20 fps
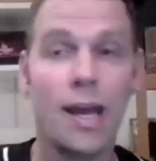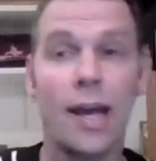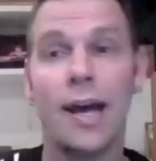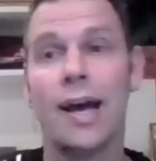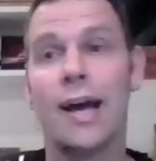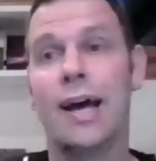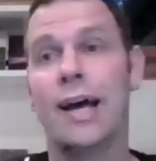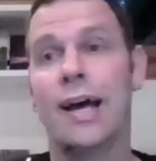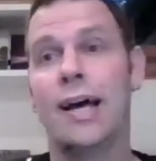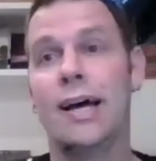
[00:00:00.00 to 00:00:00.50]

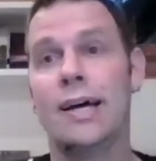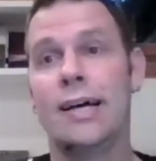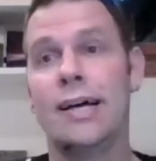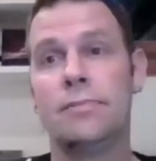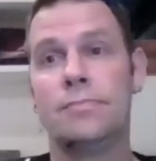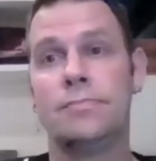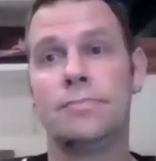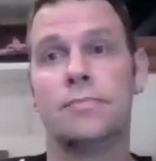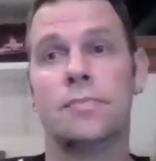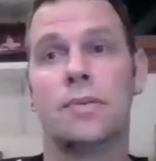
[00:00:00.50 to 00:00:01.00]

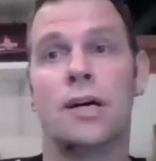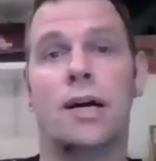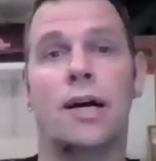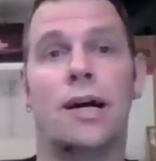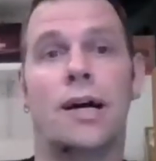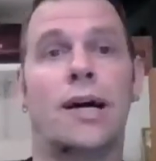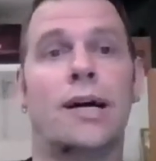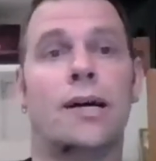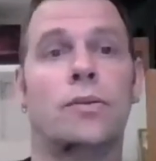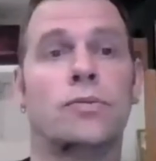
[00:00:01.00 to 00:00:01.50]

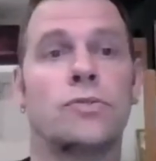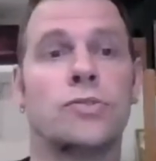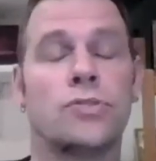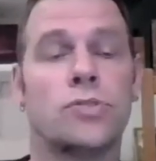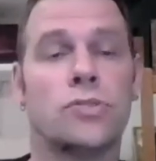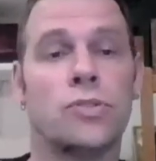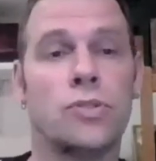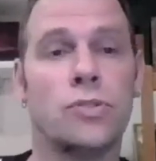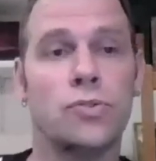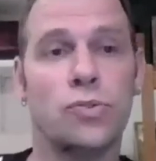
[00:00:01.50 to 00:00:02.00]
I was
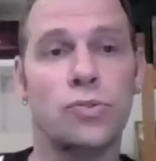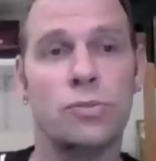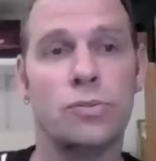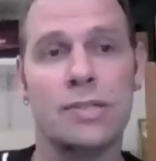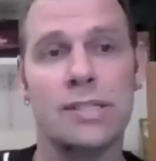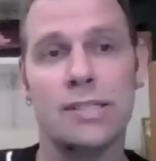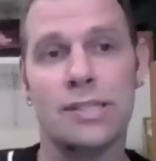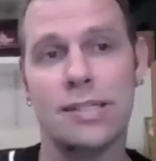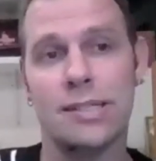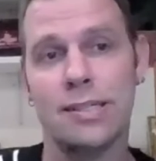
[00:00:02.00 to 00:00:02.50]
going to talk
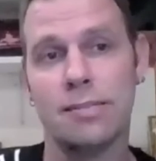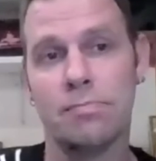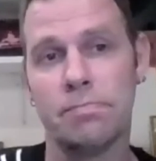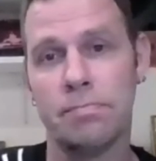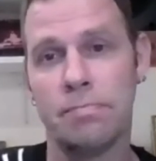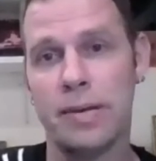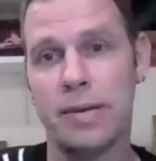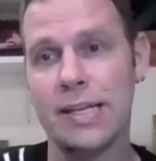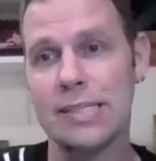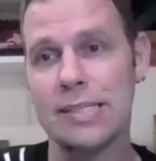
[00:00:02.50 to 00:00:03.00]
about the
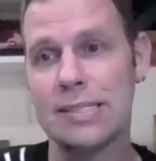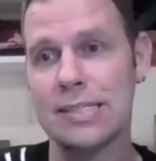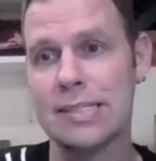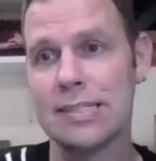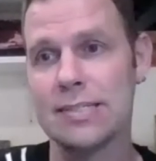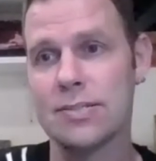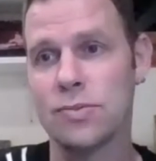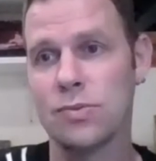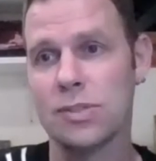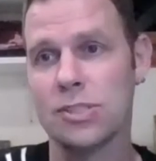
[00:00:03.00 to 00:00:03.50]

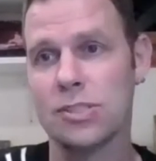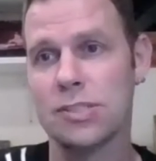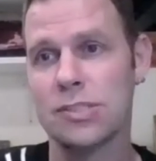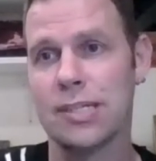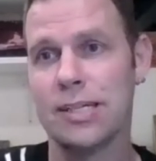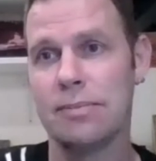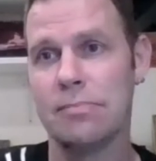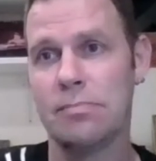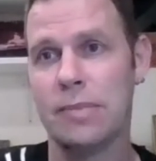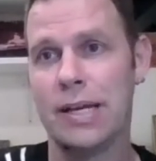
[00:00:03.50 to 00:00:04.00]
paintings, which
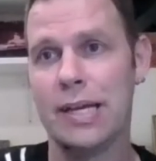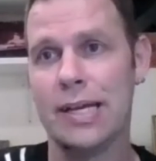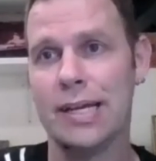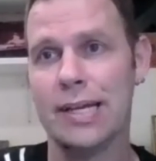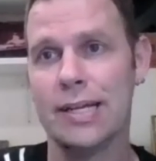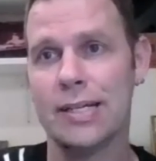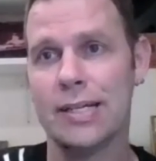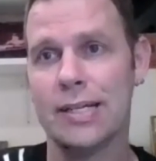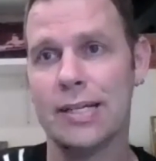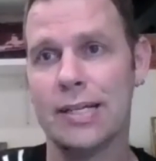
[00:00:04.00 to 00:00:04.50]
May
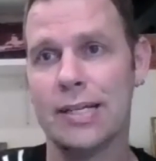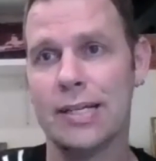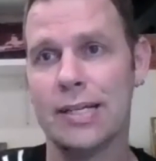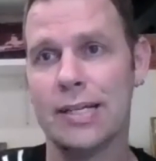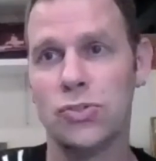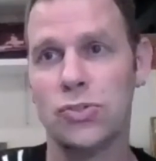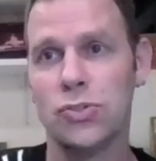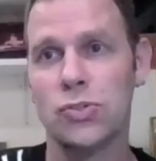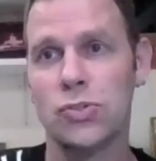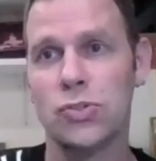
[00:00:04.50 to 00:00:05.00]

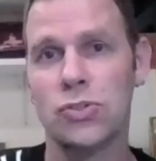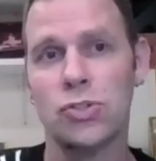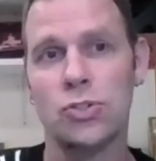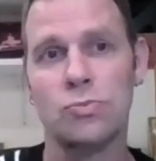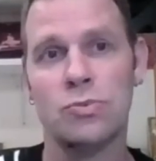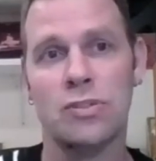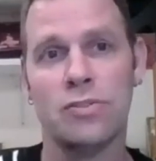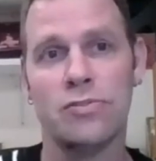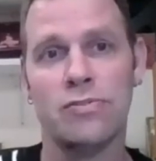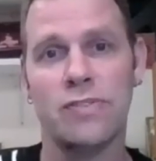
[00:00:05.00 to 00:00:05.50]
alluded to in terms
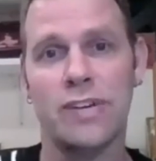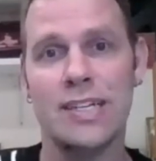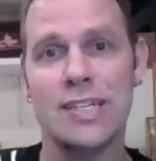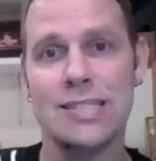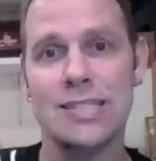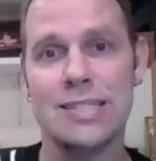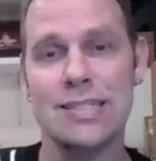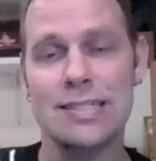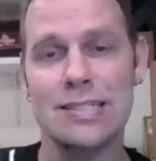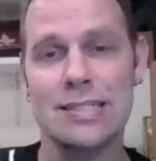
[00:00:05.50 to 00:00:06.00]
of the
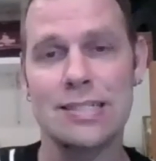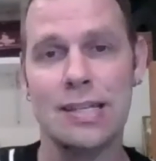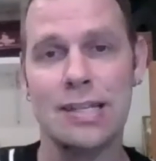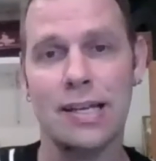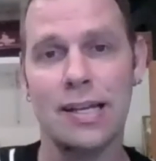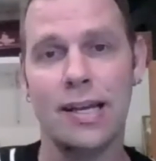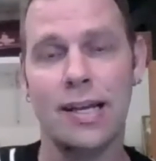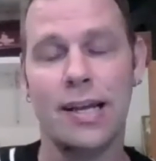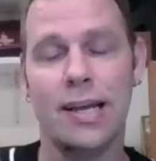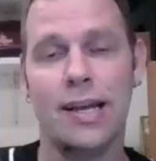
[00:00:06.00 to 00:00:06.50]
faces,
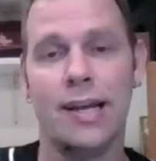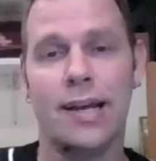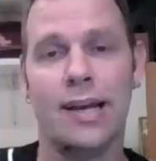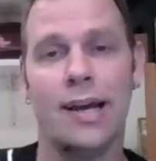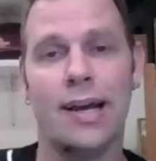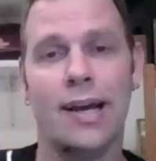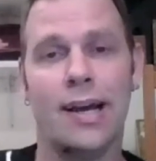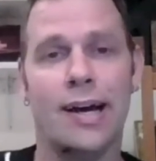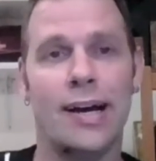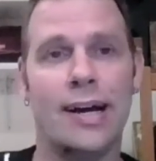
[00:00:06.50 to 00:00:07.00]

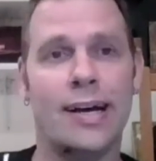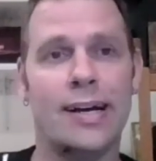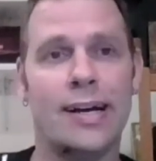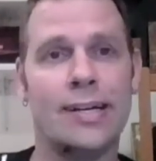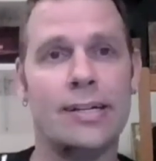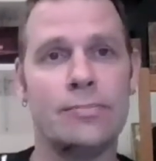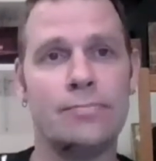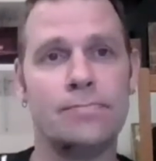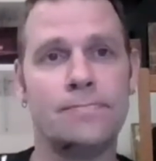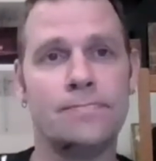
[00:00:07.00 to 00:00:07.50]
that